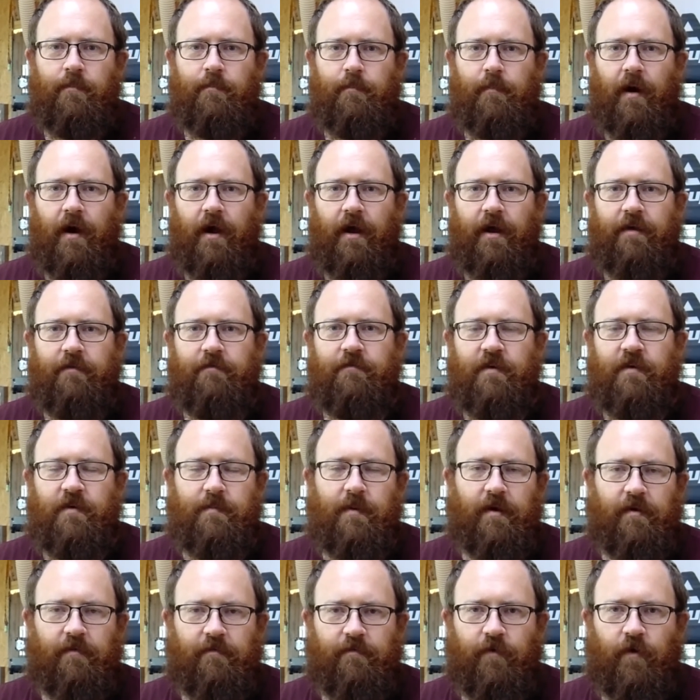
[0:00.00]
my V
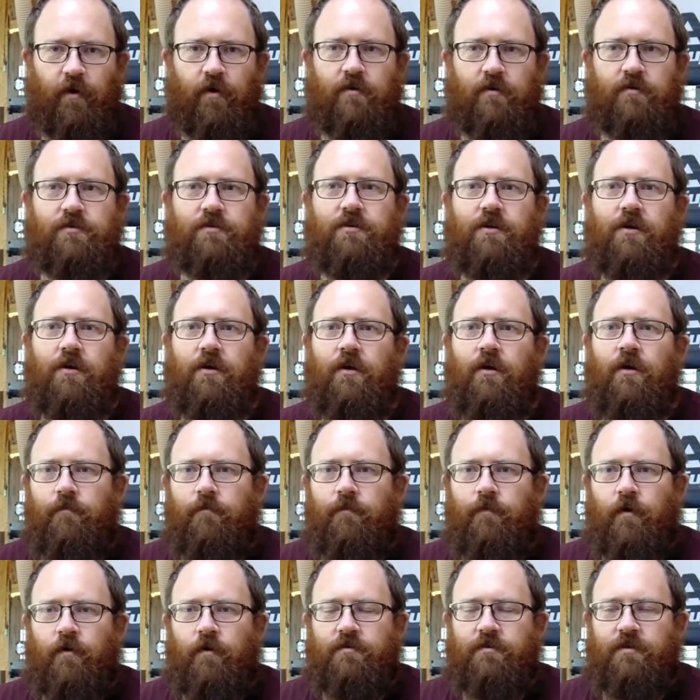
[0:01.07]
bit first
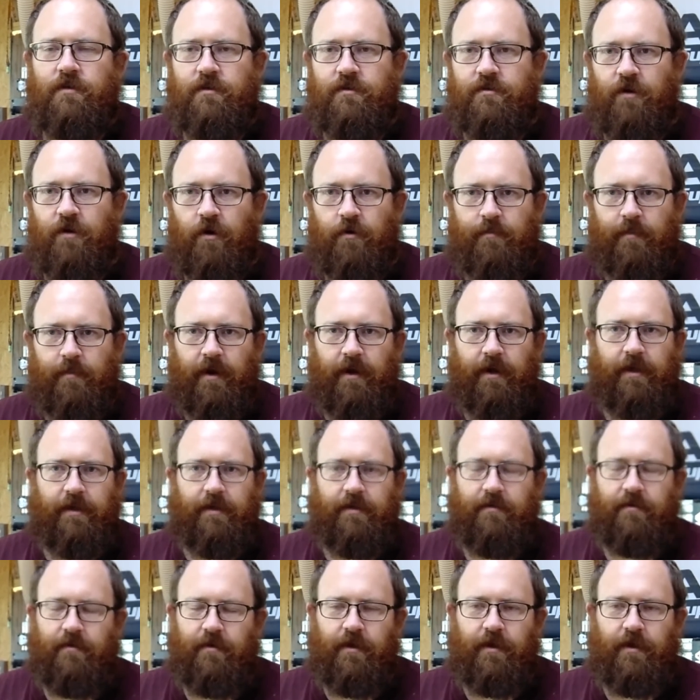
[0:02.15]
versus on my
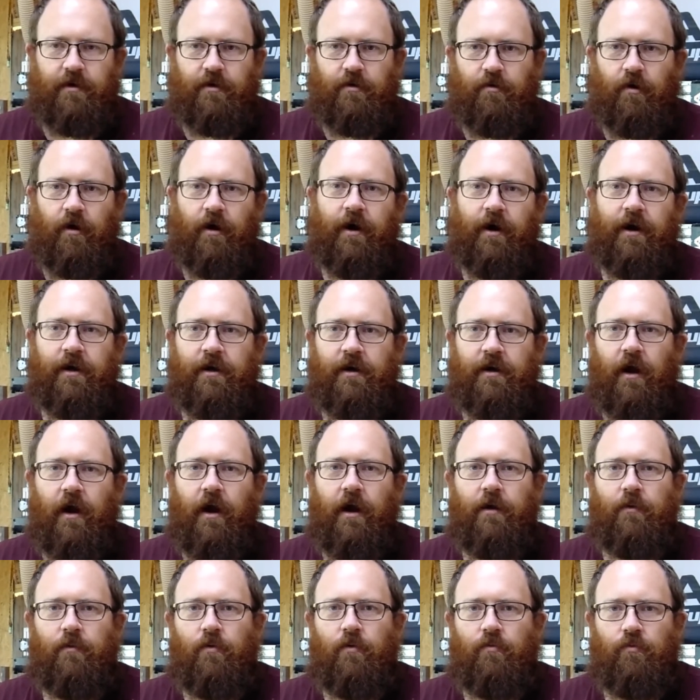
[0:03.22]
end grain,
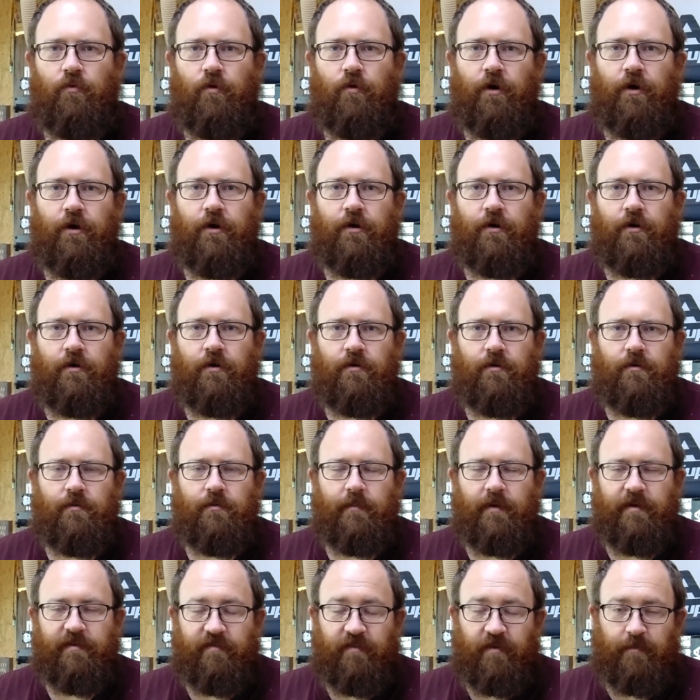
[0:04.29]
I will run
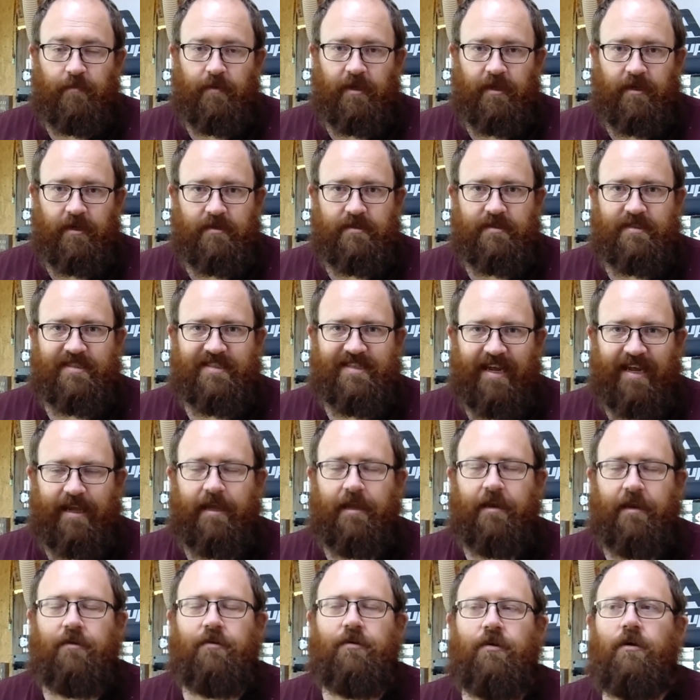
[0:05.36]
my V bit
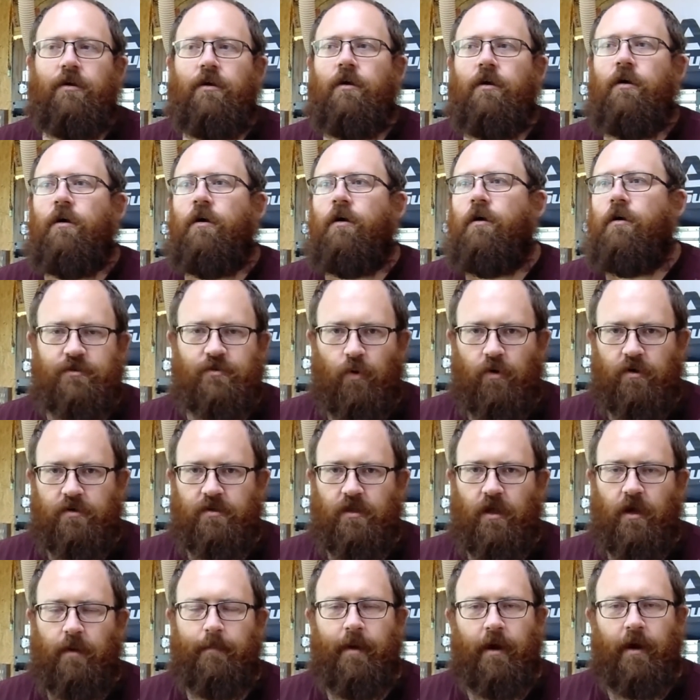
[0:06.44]
second. Just works a
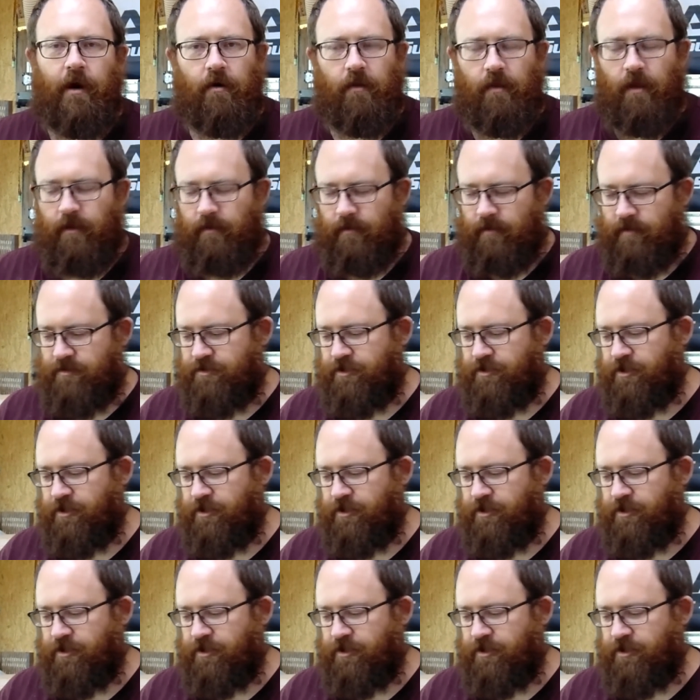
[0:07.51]
lot better, a lot less